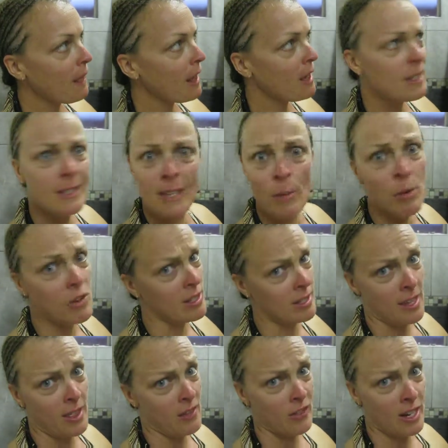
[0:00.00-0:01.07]
in somewhere in
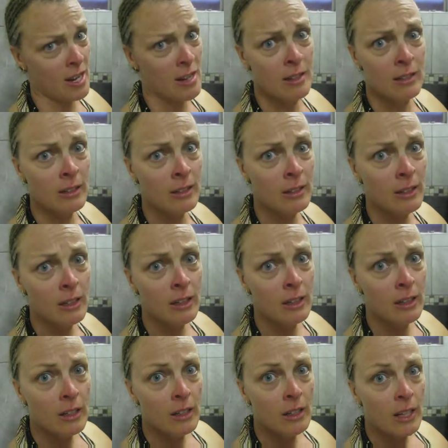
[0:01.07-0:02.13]
South Africa.
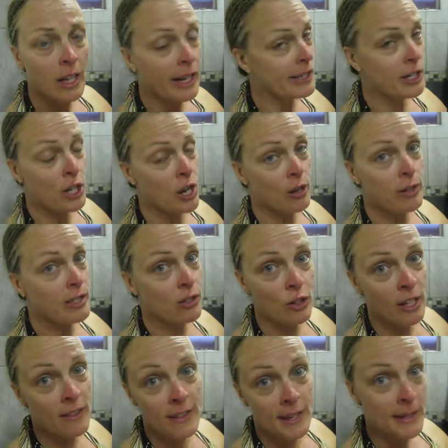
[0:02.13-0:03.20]
I don't know, it's not
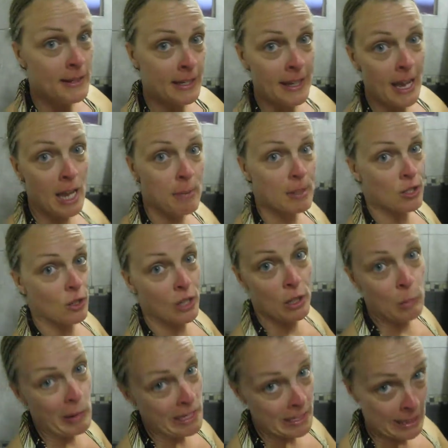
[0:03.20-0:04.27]
in the Eastern Cape, it's not in the
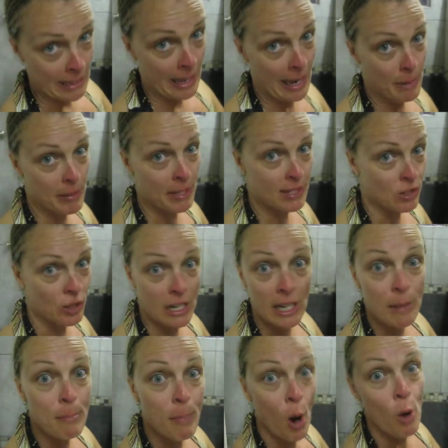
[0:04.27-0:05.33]
Western Cape, it's not in
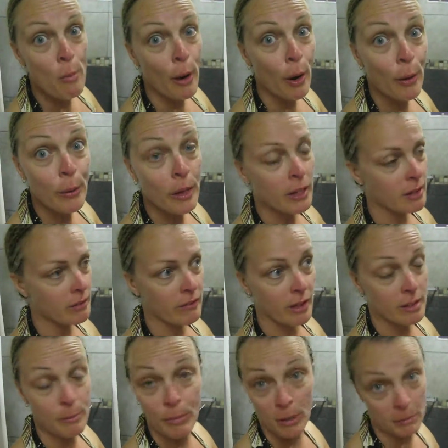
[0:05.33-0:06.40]
Limpopo. In
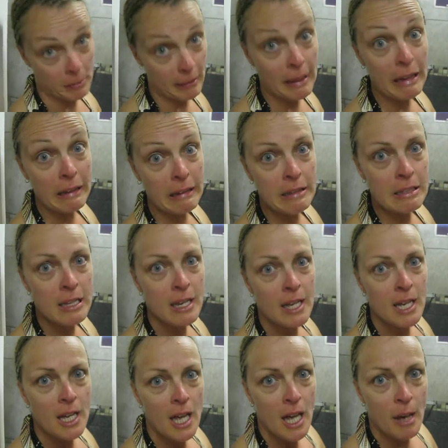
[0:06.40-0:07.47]
fact, it probably is.
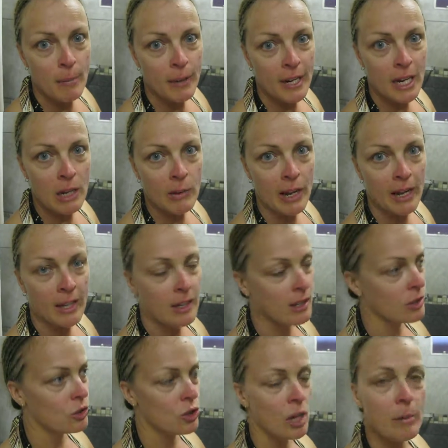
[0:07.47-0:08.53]
But anyway,
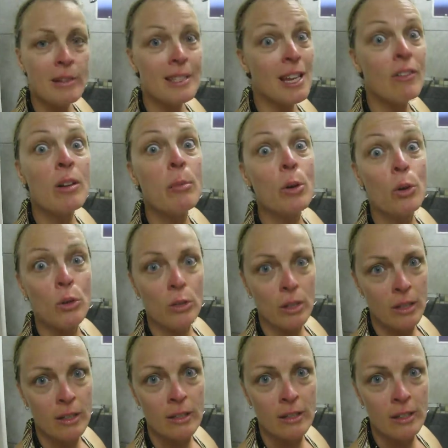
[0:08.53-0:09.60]
Joe Bond's having a ball.
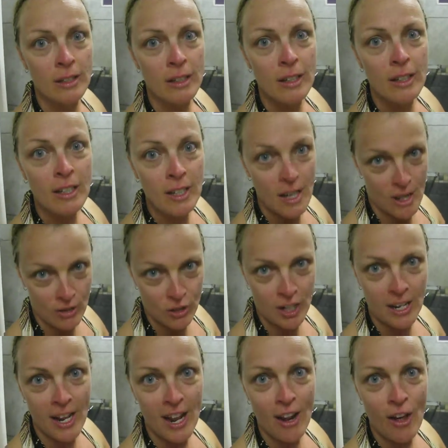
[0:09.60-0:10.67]
I'll check
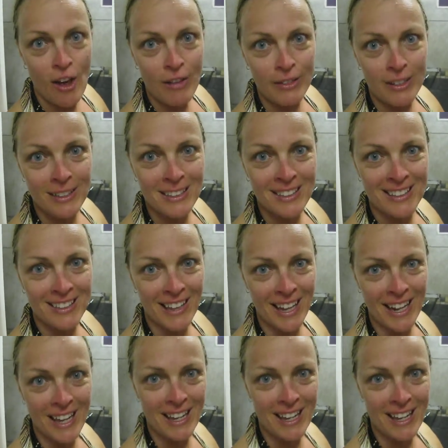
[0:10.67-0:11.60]
it out live later.